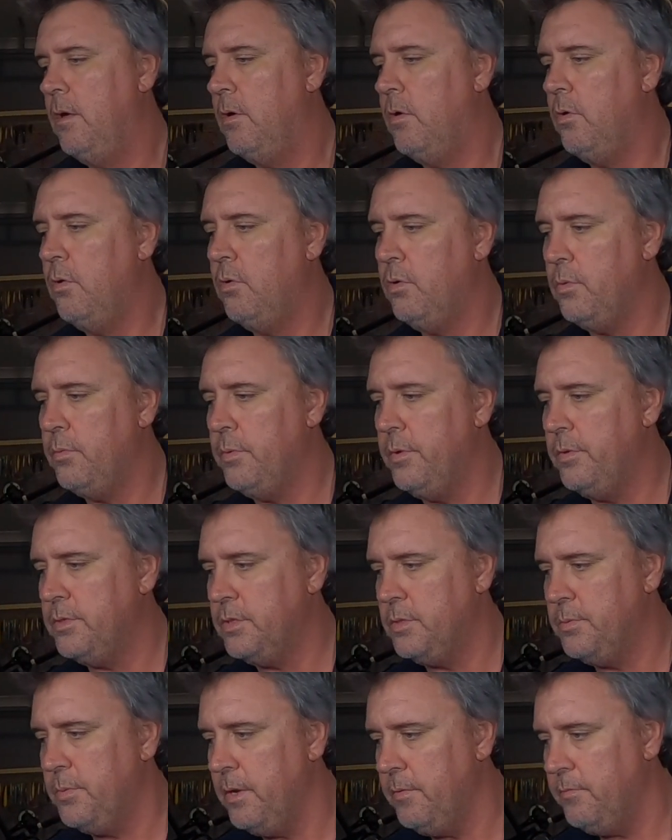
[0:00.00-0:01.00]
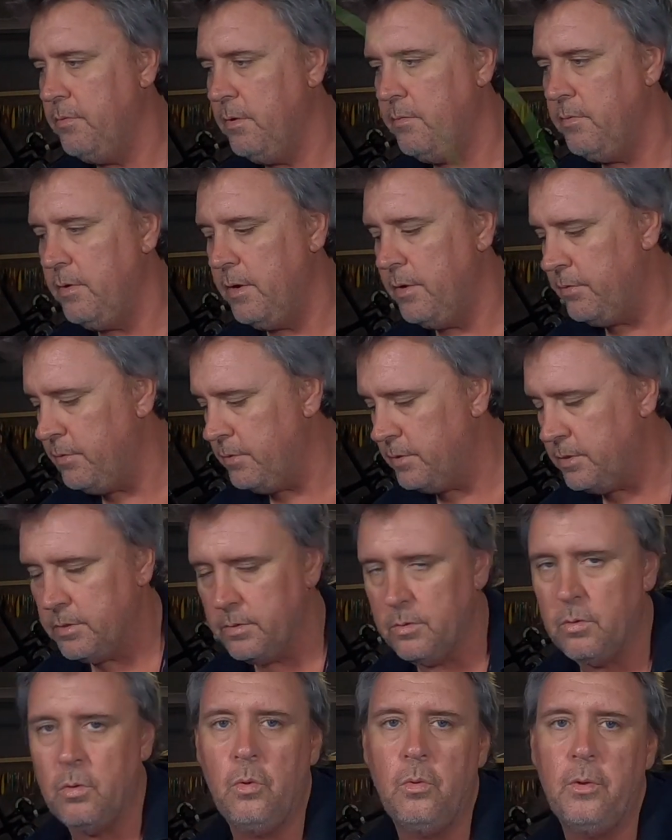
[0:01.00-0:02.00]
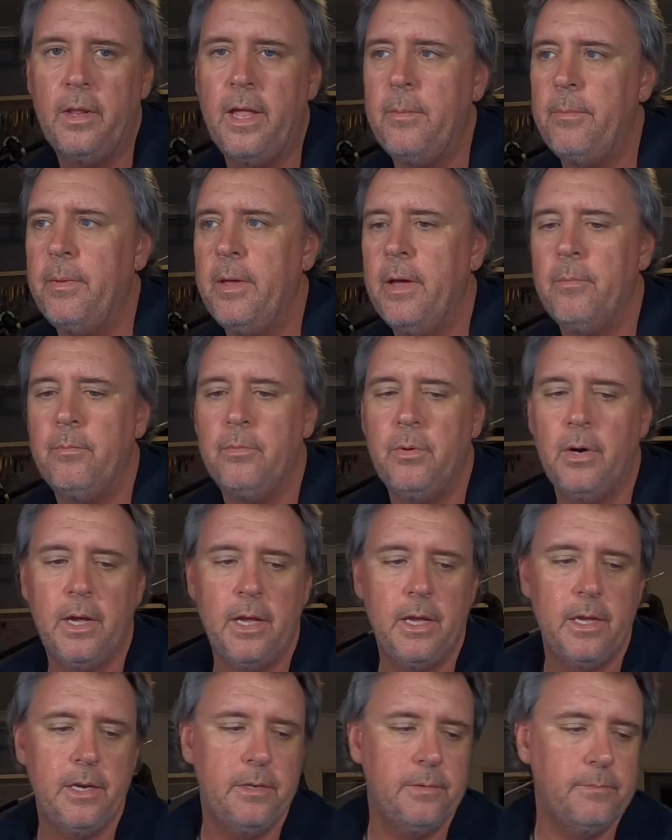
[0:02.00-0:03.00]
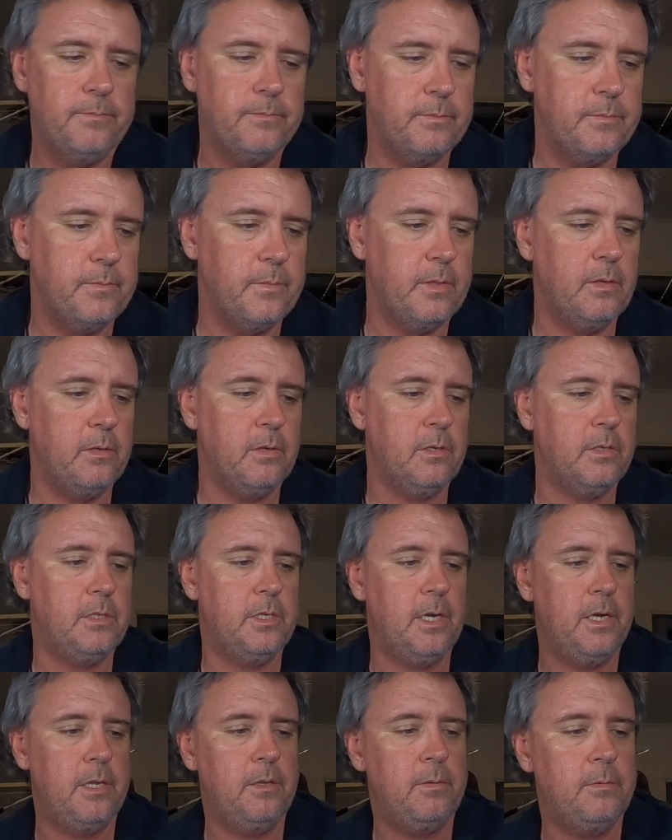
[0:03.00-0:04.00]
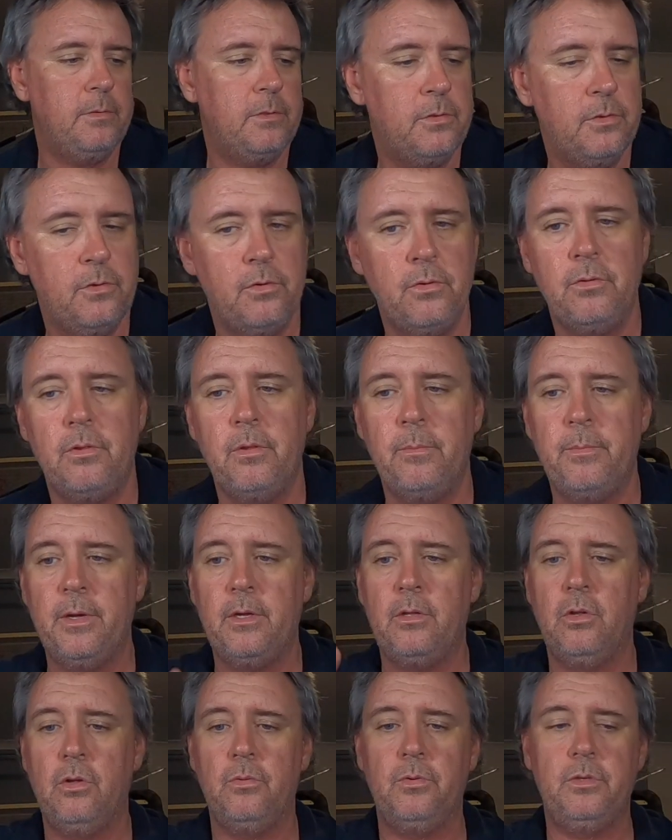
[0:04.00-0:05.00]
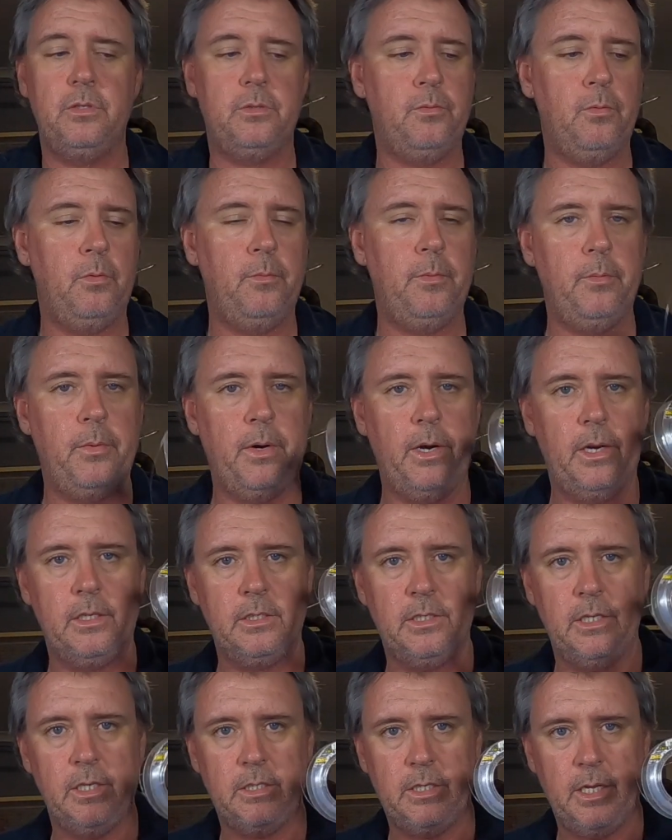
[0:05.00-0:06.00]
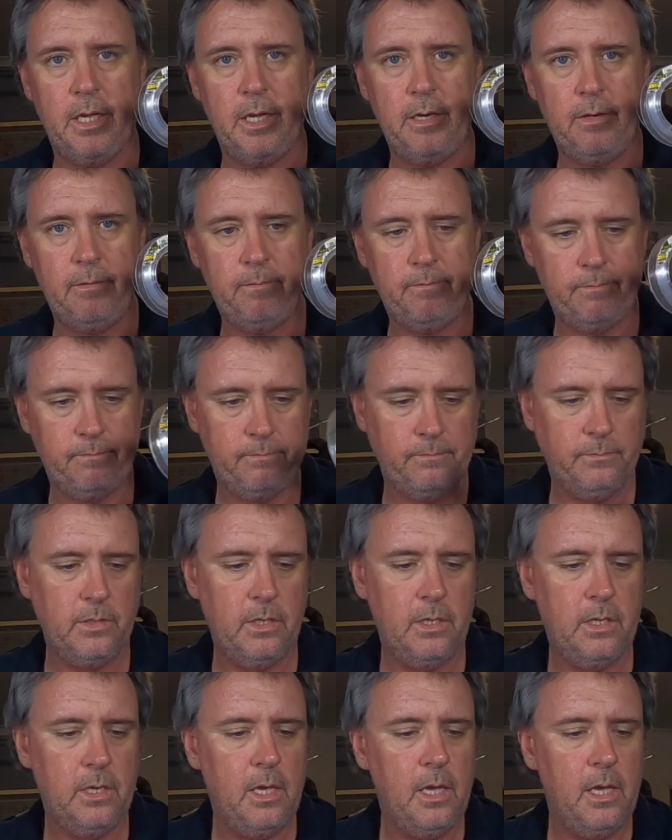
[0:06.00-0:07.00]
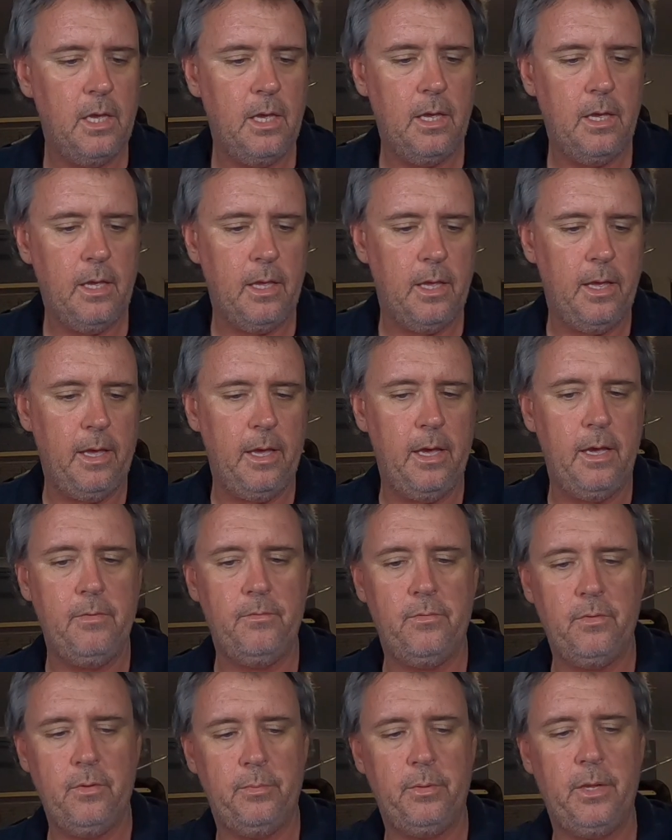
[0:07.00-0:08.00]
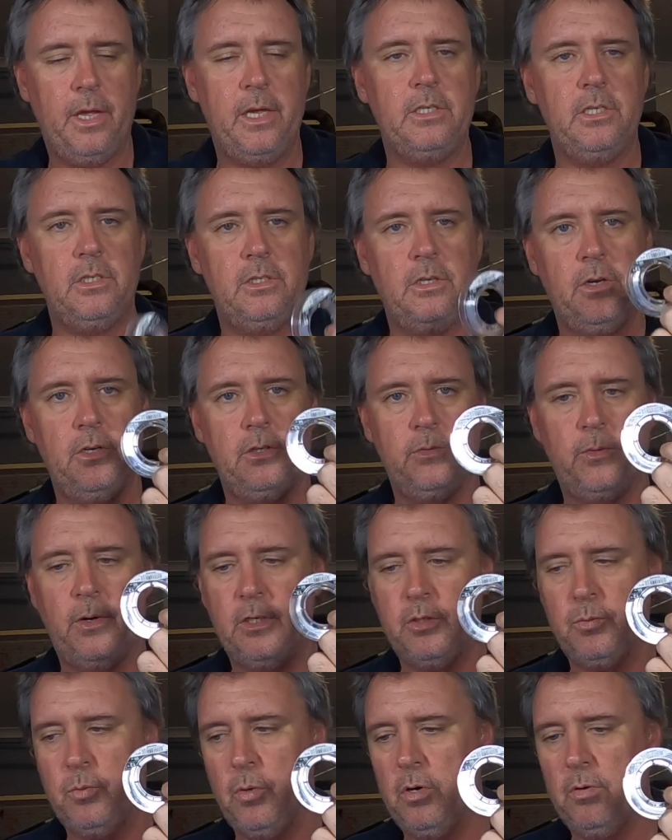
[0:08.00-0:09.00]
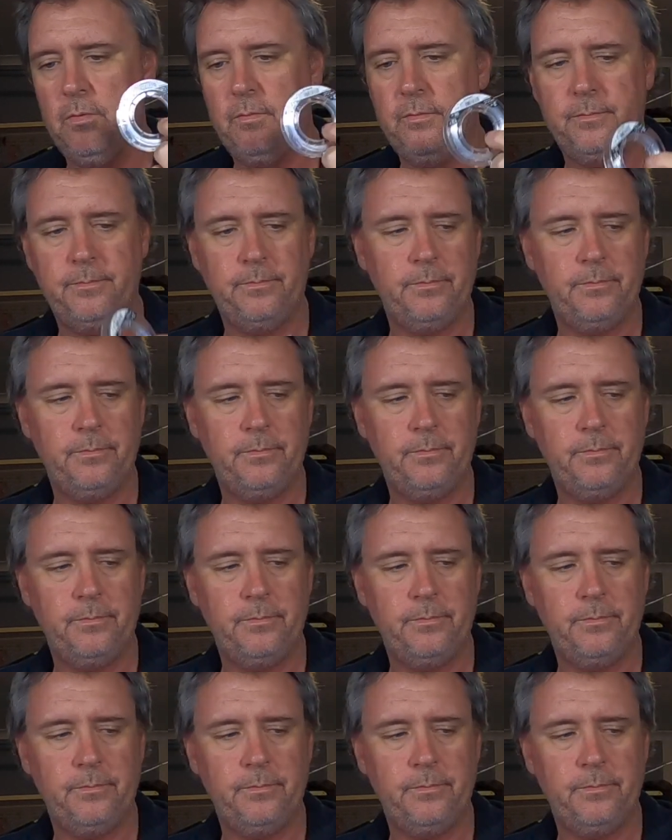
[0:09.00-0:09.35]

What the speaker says: All the reels are 2500s, all 8 pound braid. Like I said, the big lures will be running 16, and for the plastics I just run 12.